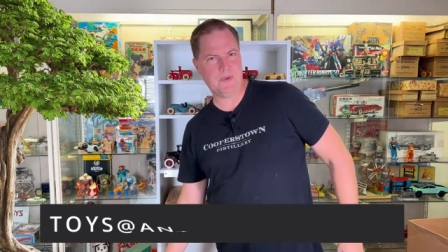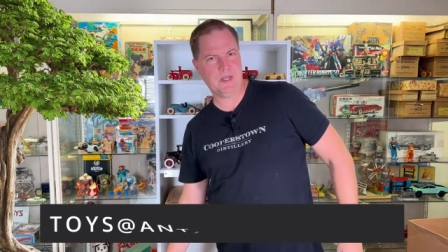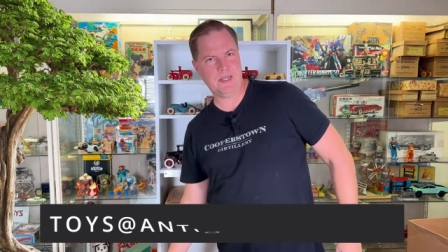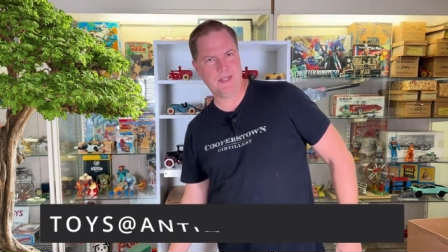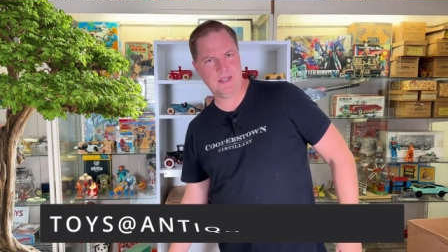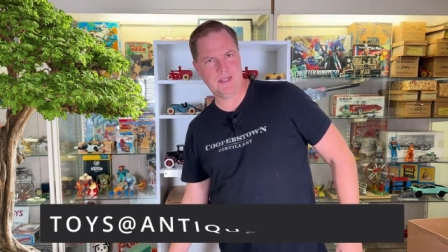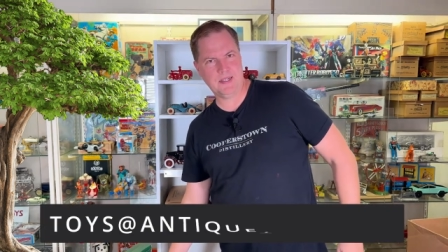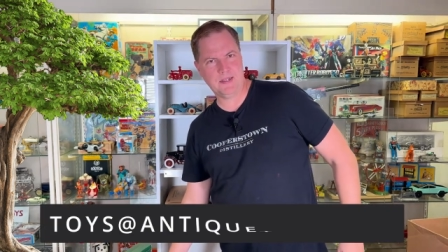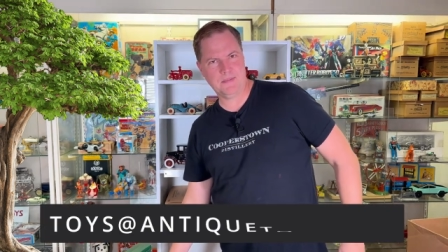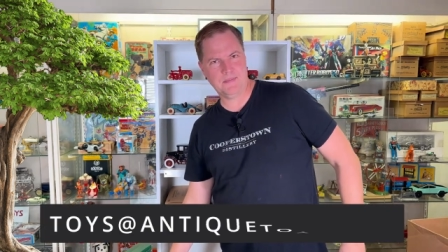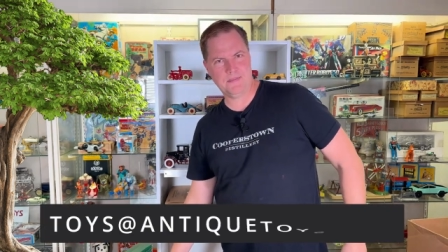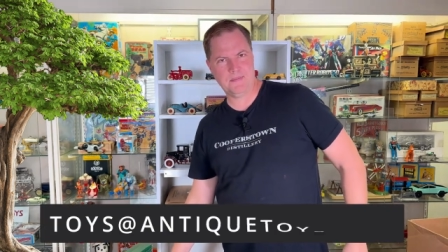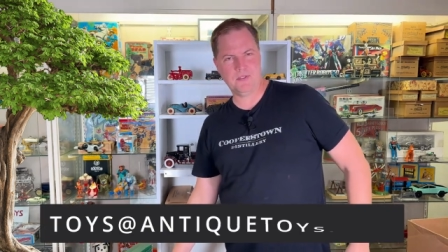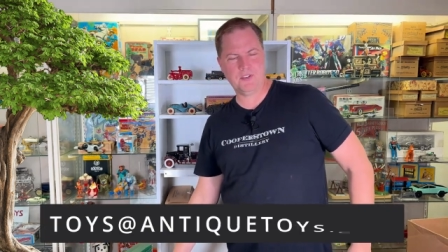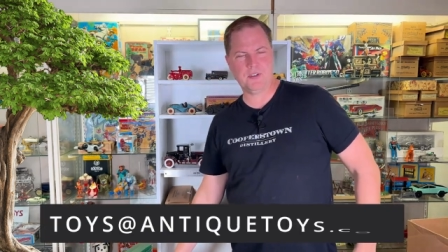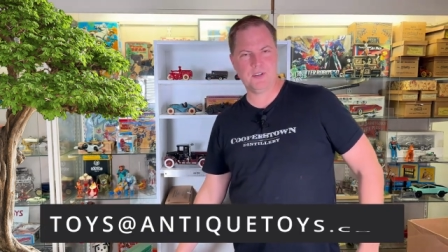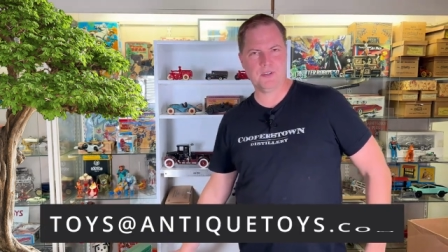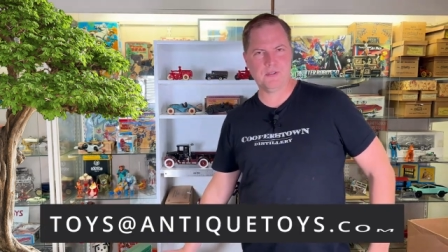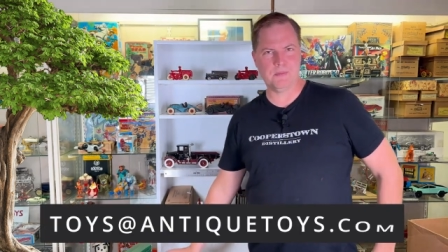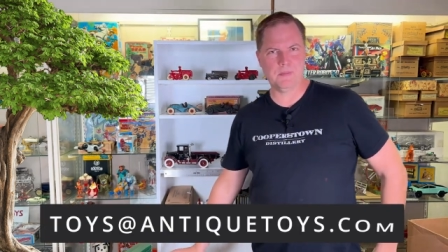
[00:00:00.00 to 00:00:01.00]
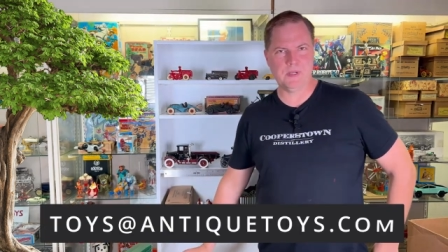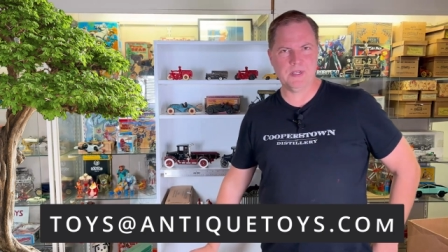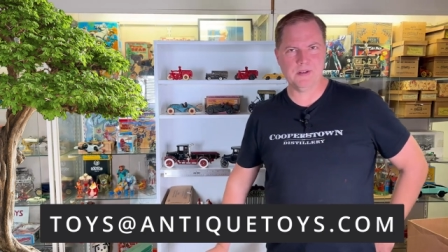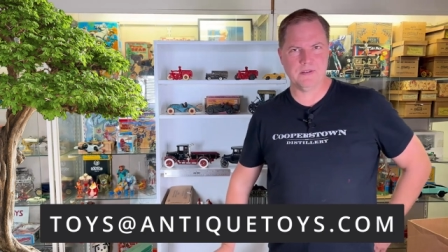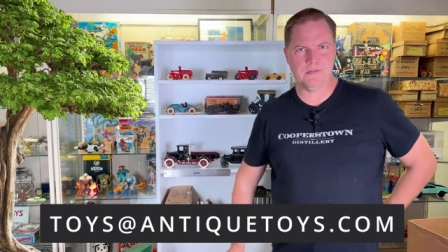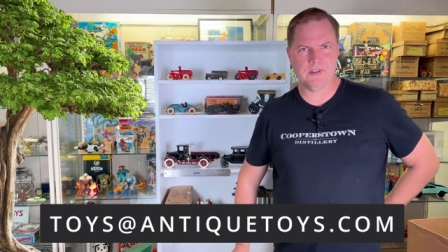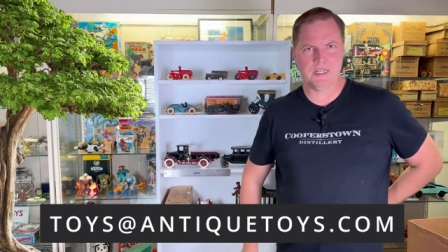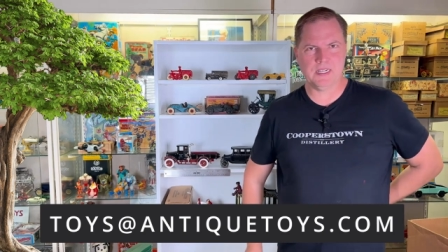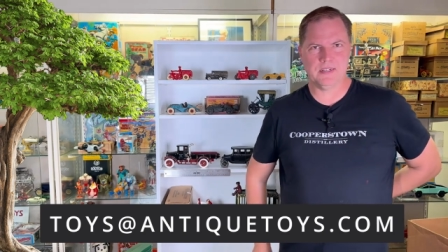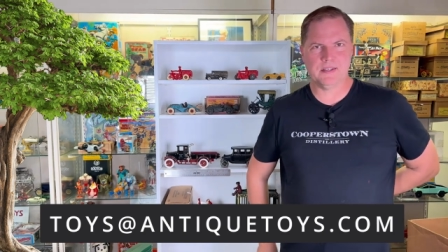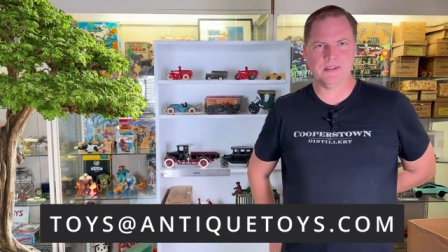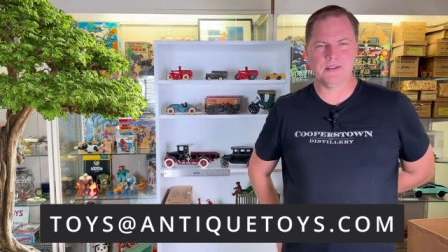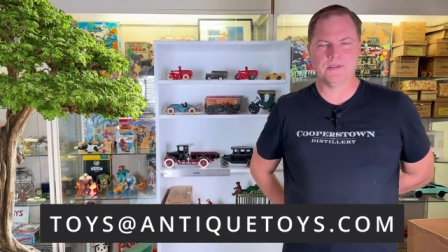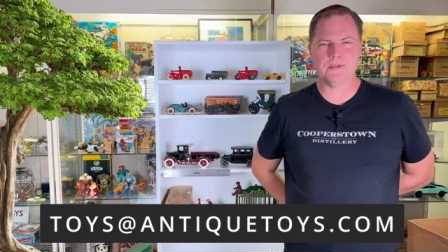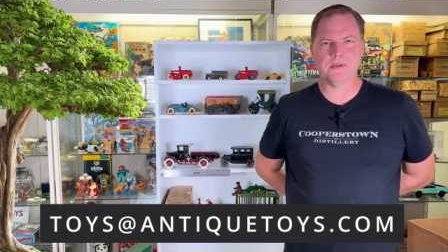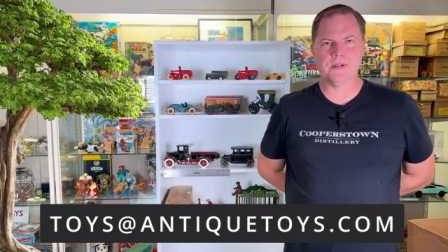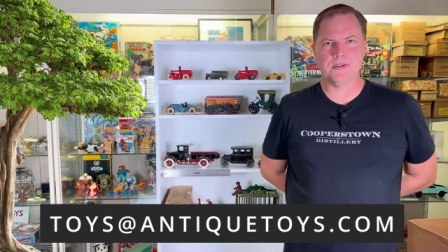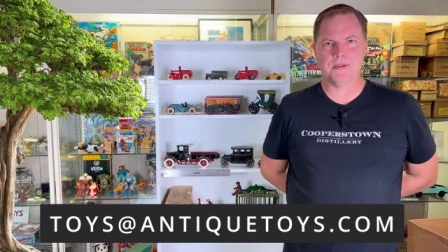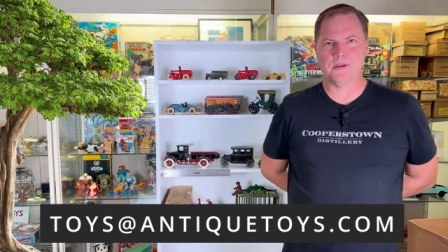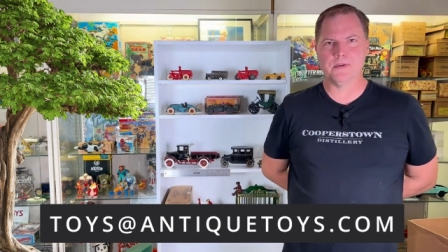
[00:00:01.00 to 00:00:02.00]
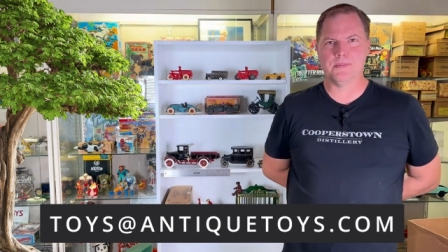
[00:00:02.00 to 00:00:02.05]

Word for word: Uh, cheers from Ed over at Antique Toys.